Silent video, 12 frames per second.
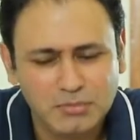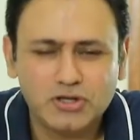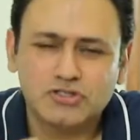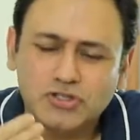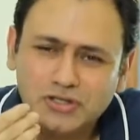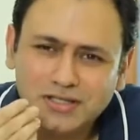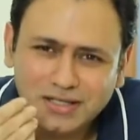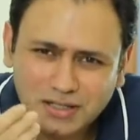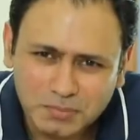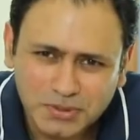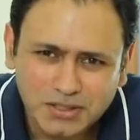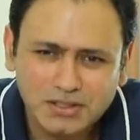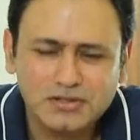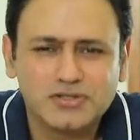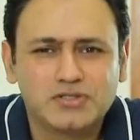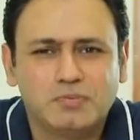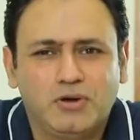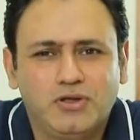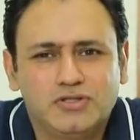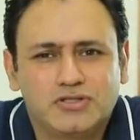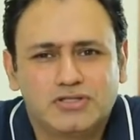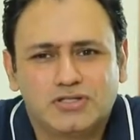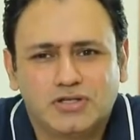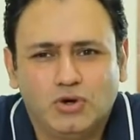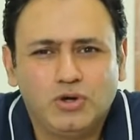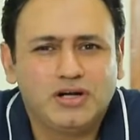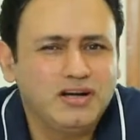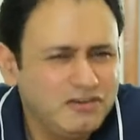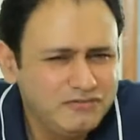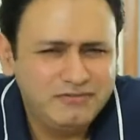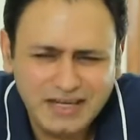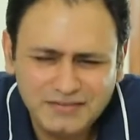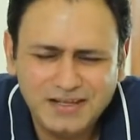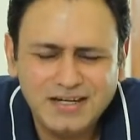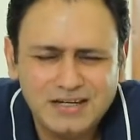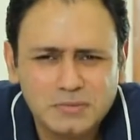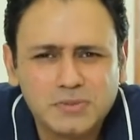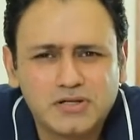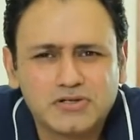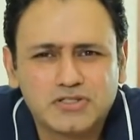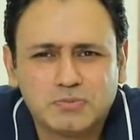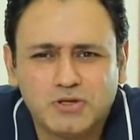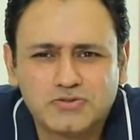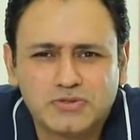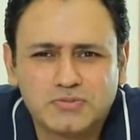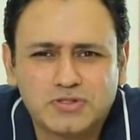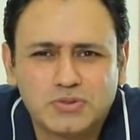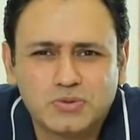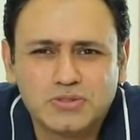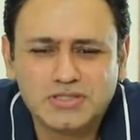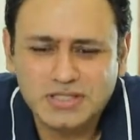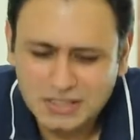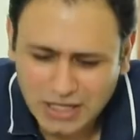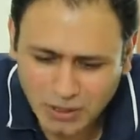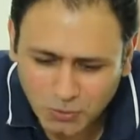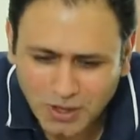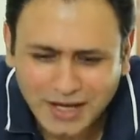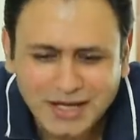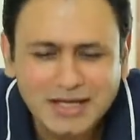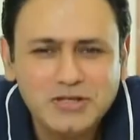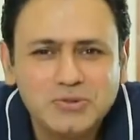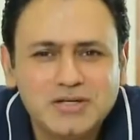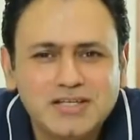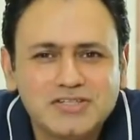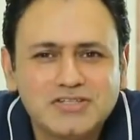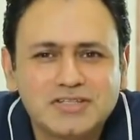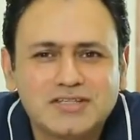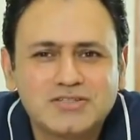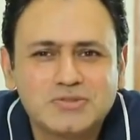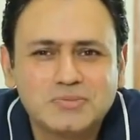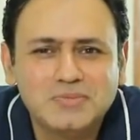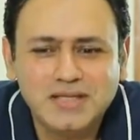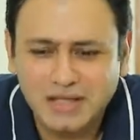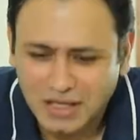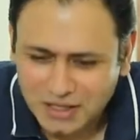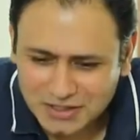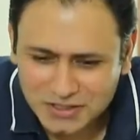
Because, you know, the typical response, or a very, very typical response from students is, why are you teaching this to me?